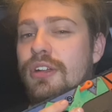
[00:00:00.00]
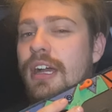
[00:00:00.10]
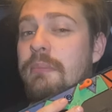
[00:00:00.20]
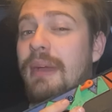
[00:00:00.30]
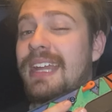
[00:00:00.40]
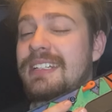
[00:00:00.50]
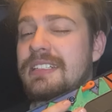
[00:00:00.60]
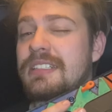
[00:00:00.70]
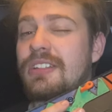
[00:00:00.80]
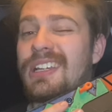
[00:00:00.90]
I painted
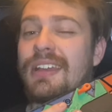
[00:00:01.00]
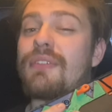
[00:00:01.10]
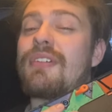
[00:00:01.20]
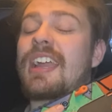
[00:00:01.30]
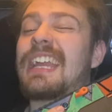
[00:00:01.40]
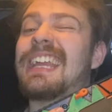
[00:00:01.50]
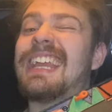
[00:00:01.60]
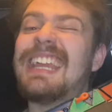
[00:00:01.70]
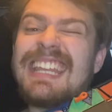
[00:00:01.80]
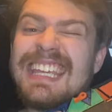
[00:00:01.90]
it like a fucking
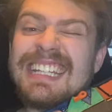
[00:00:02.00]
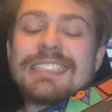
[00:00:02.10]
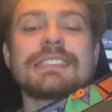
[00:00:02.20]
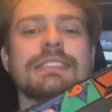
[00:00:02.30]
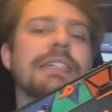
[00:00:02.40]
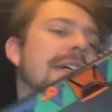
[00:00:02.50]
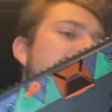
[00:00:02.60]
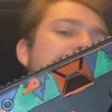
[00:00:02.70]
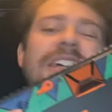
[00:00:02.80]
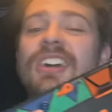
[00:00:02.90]
idiot
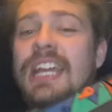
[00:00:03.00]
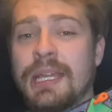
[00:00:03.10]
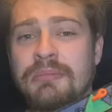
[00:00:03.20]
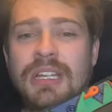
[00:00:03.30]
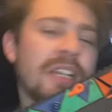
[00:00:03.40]
that I am,